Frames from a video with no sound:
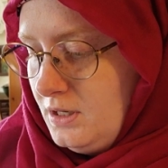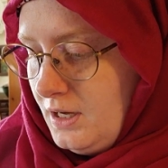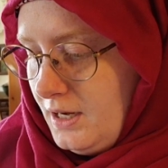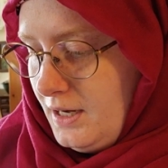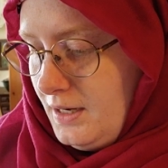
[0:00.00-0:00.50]

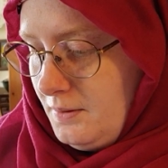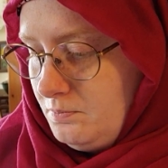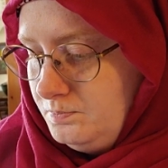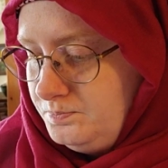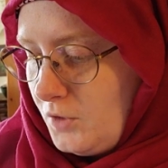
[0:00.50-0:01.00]

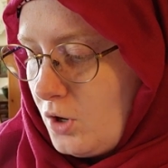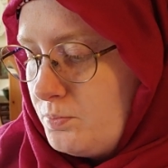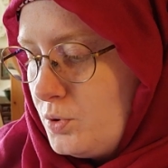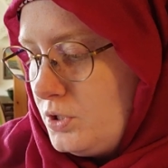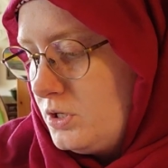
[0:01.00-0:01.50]
Our
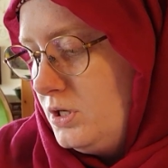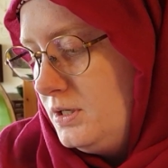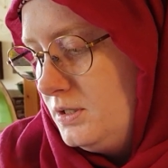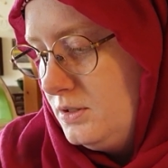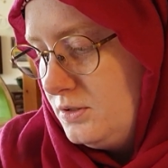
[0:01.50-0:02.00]
book
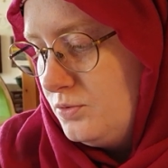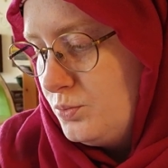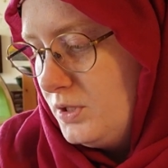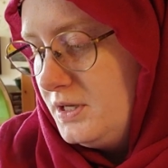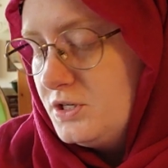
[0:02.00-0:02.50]

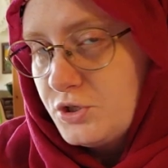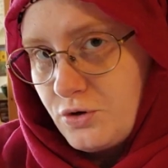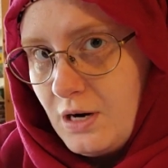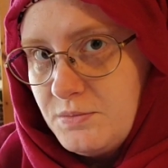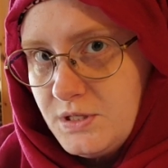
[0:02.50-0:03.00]
really
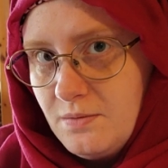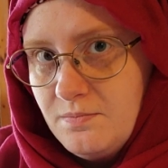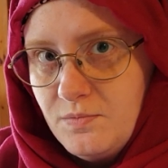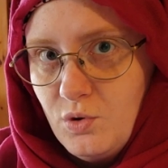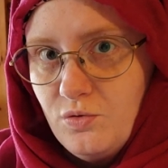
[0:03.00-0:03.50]
describes
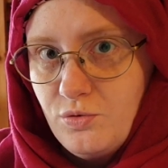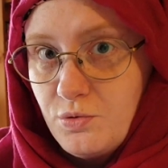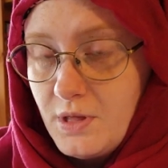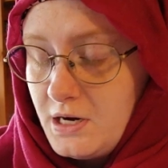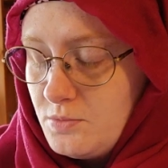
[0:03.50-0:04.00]
them
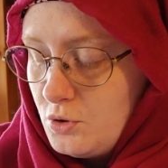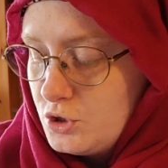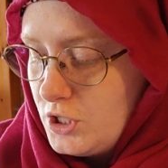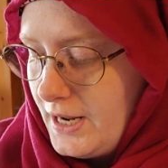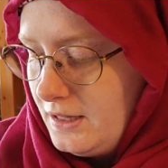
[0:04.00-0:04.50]
through that
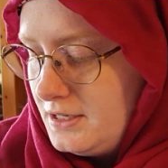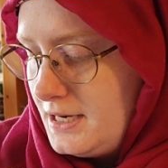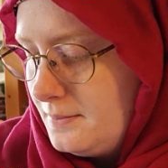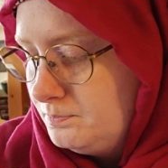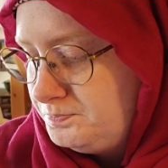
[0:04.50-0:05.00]

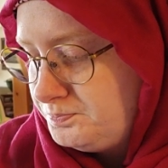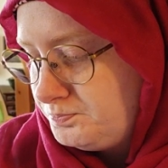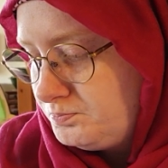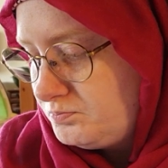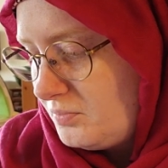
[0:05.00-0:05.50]
emotionality,
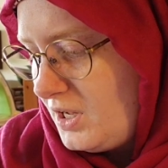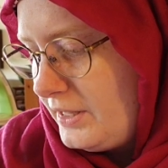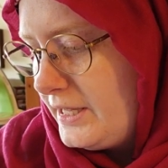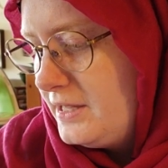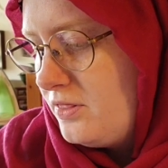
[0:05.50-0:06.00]

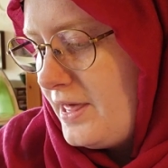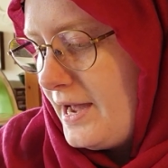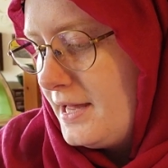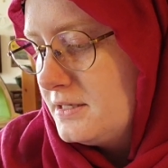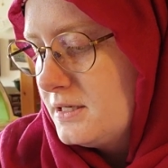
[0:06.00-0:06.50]
and
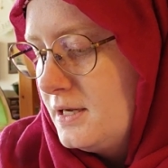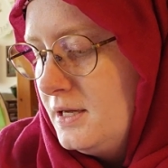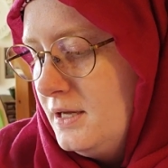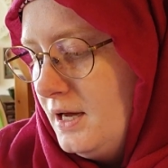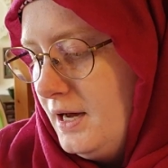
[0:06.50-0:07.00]
that
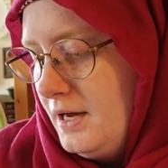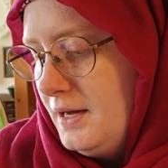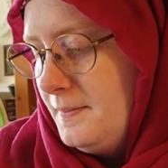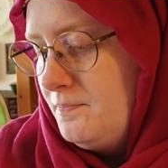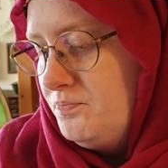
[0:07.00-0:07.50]

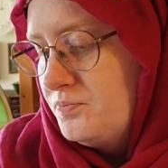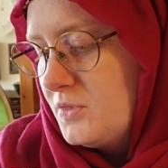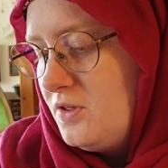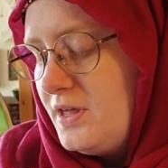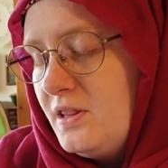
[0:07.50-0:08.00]

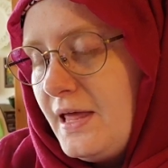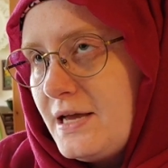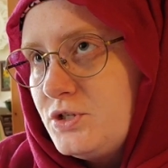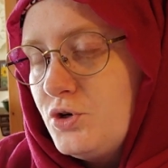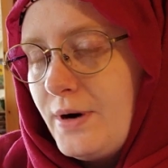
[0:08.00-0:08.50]
they
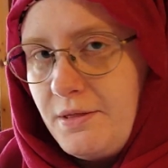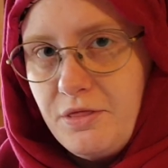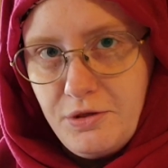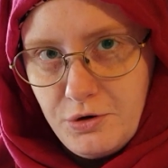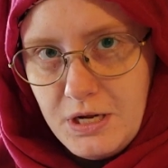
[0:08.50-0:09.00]
last around
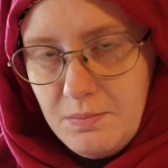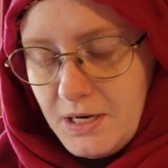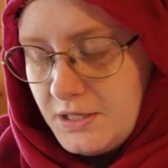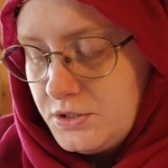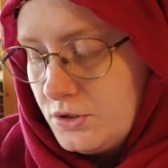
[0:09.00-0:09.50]
30
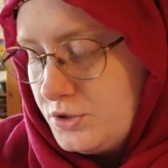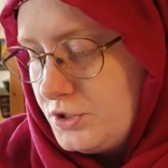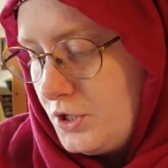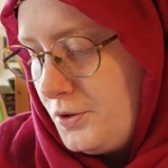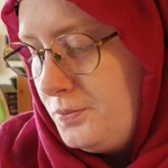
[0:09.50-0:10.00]
minutes or
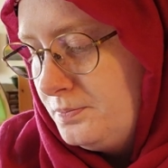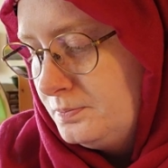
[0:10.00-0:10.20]
so